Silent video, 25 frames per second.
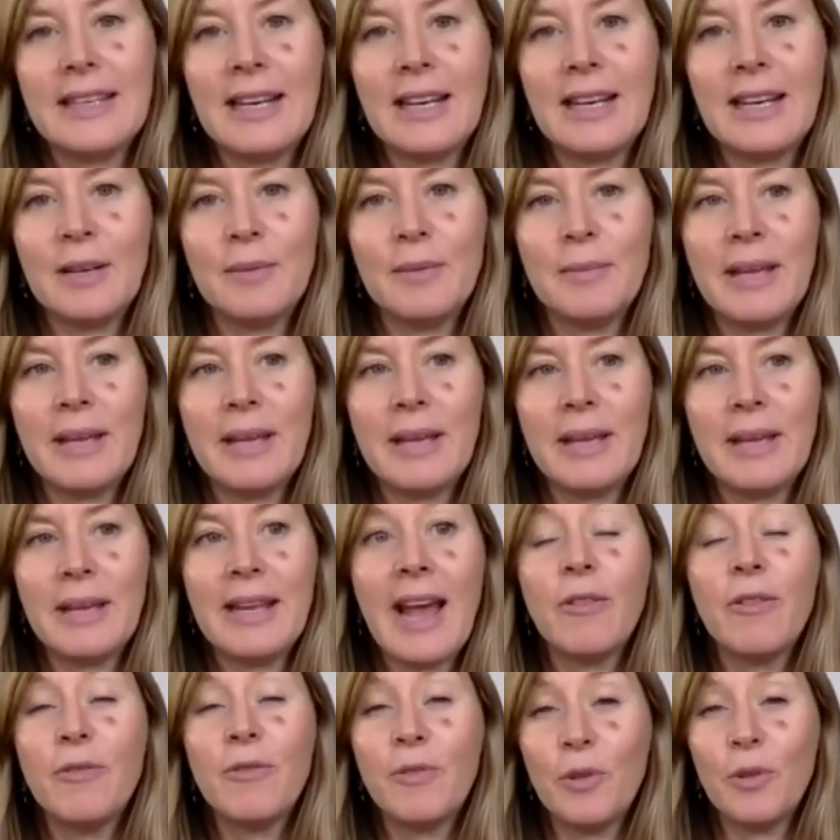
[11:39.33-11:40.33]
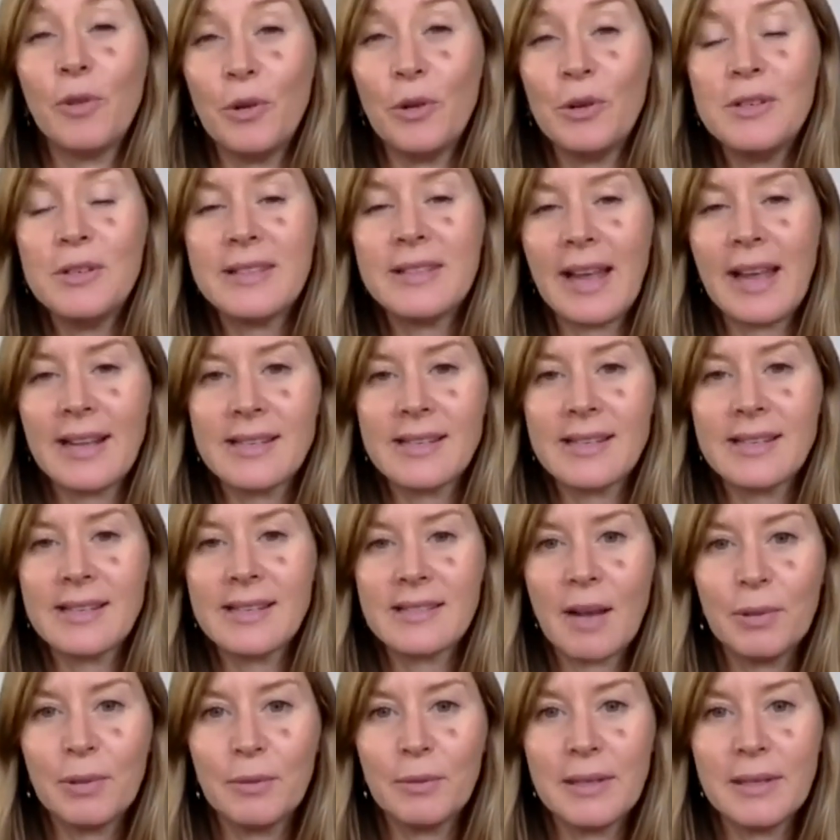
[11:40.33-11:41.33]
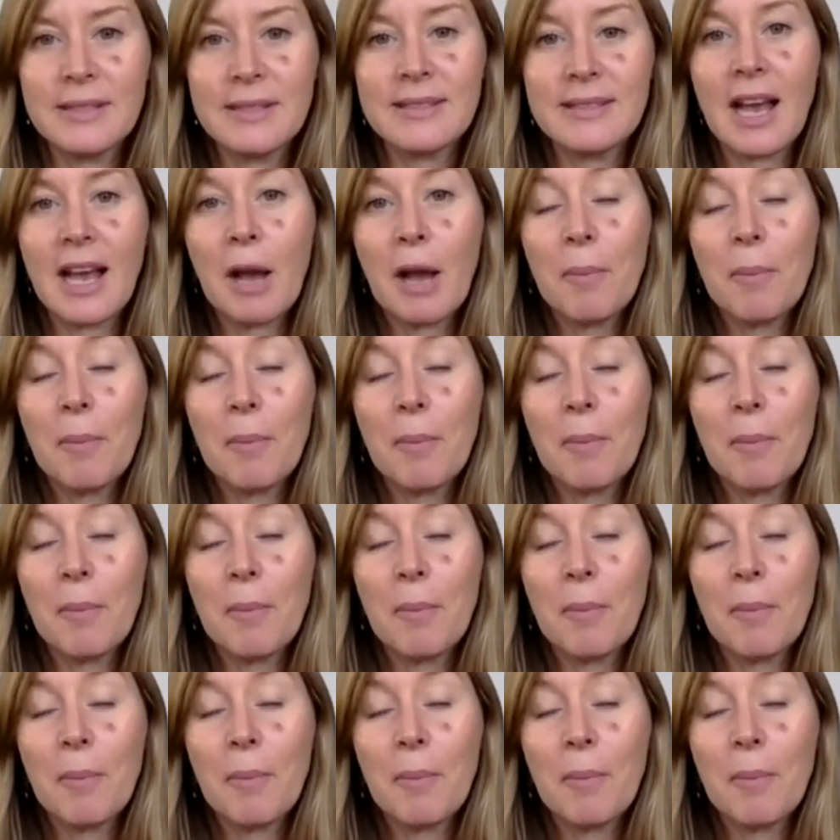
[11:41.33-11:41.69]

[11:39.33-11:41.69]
in our foods and supplements